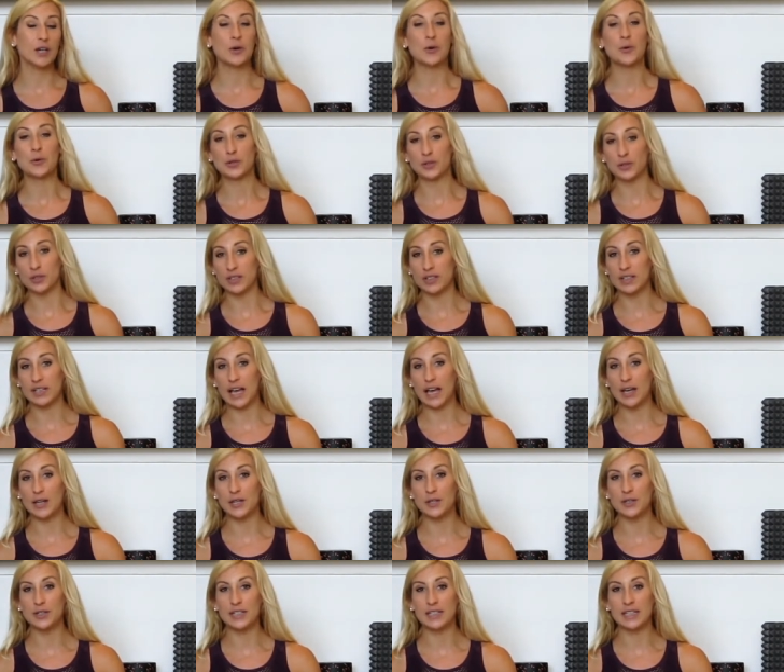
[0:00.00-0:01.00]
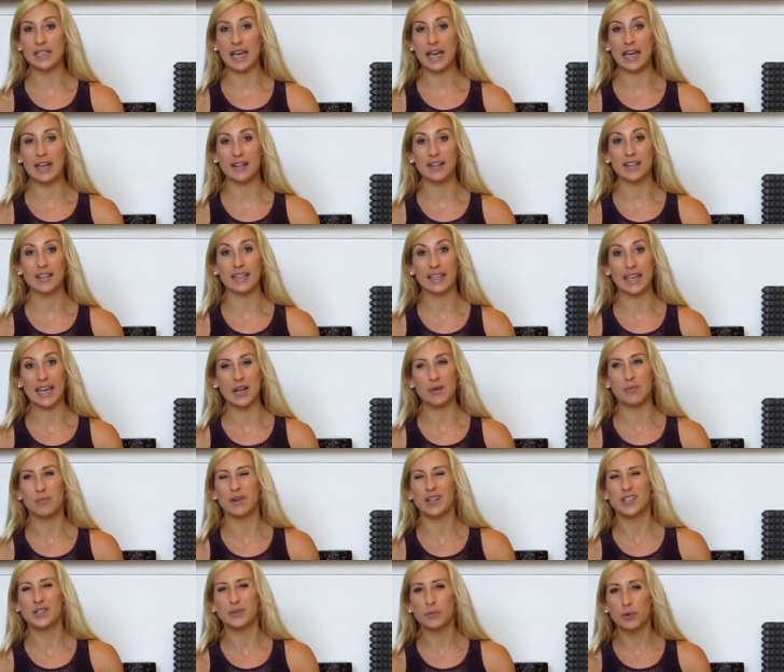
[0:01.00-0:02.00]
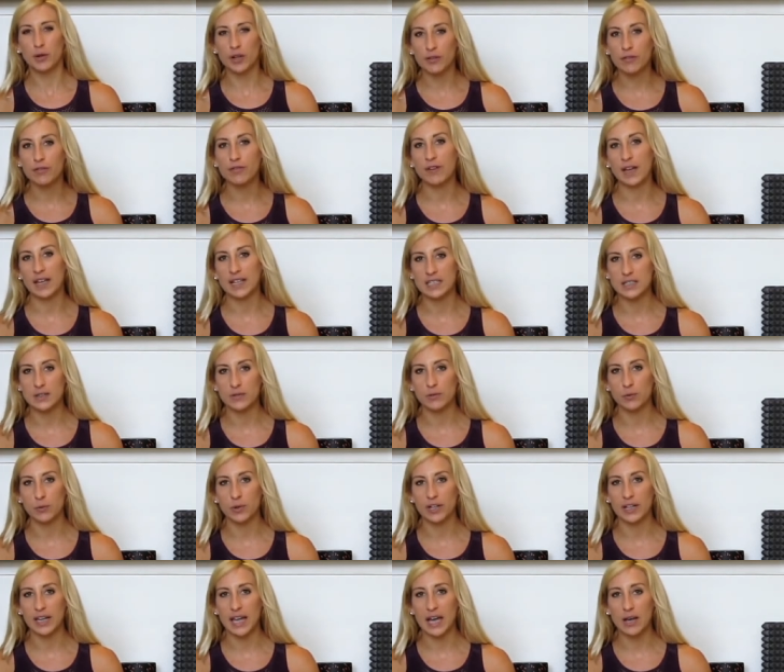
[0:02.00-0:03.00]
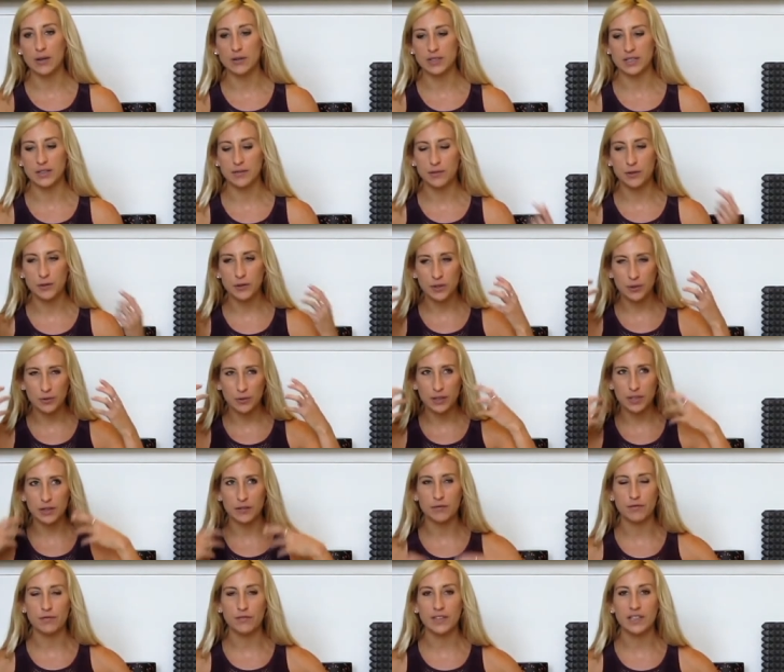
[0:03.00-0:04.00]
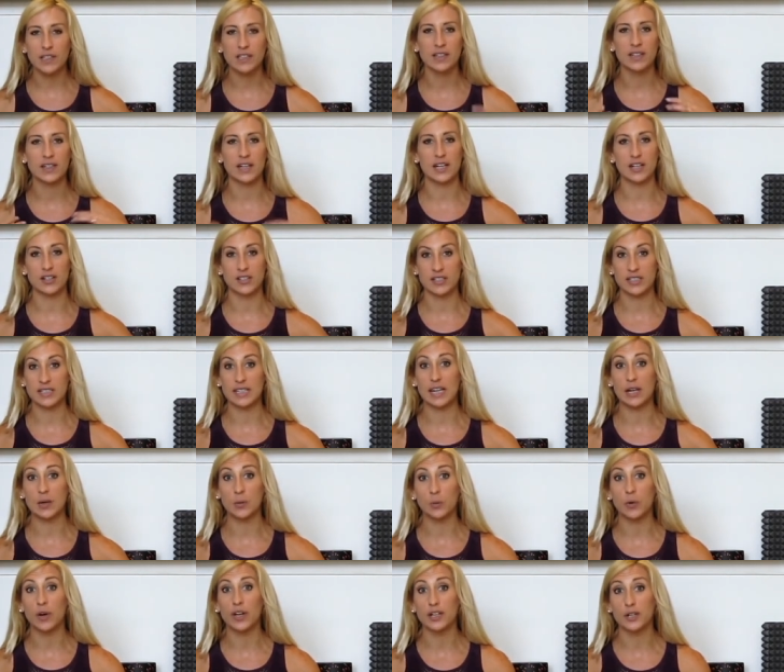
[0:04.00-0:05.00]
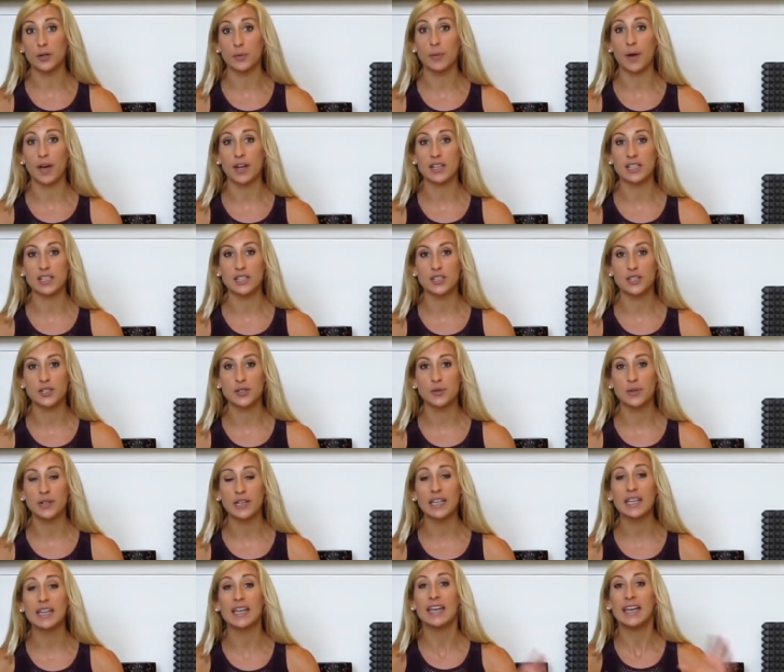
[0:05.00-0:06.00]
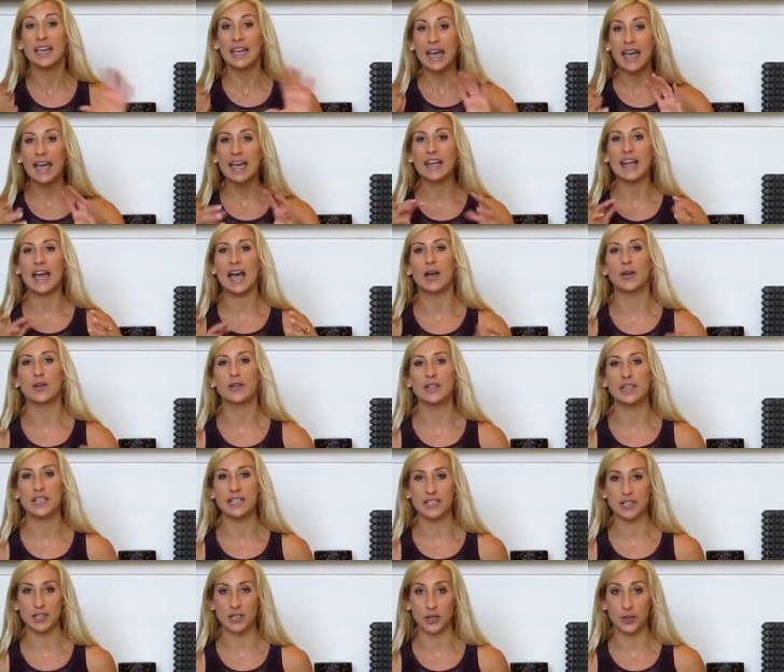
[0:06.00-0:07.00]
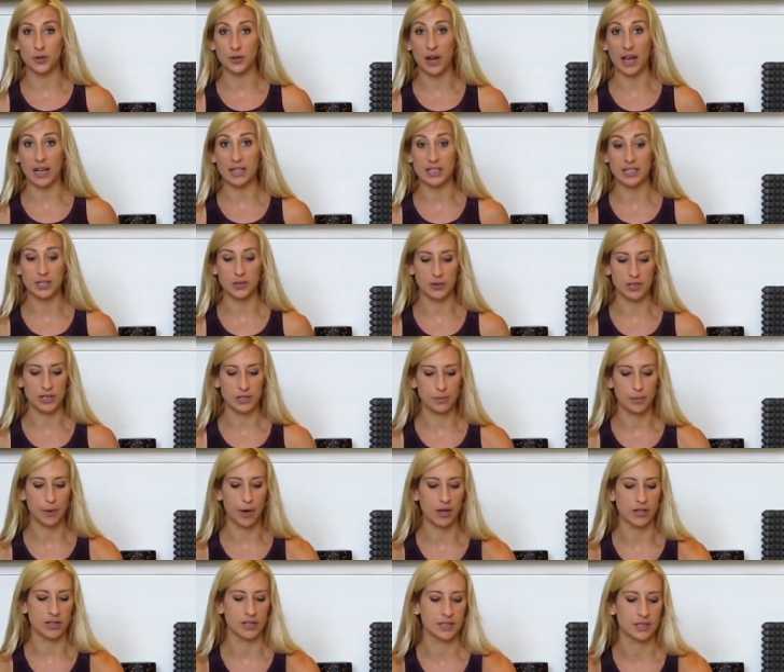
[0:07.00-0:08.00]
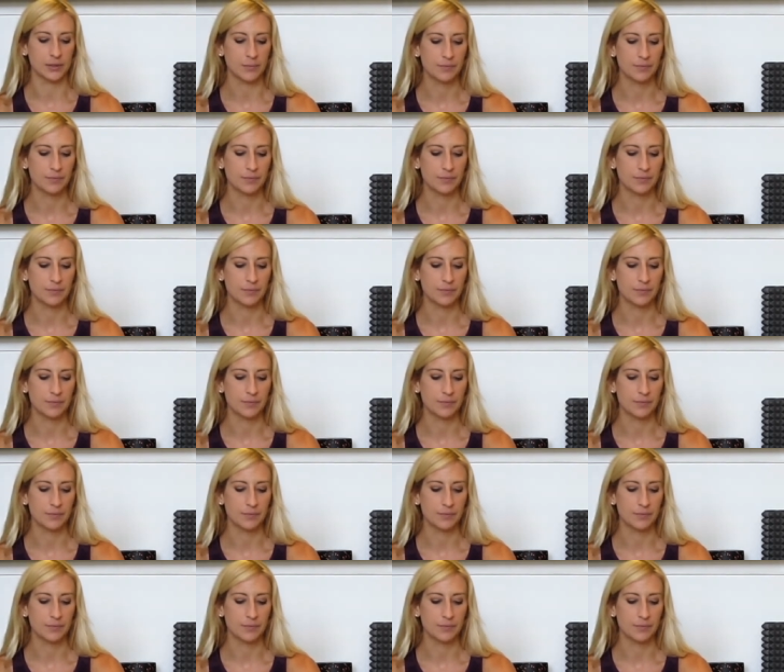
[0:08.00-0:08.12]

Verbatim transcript: which will allow you to get, again, much more effective workouts if you can really feel and understand what your body's doing and how you need to correct and respond.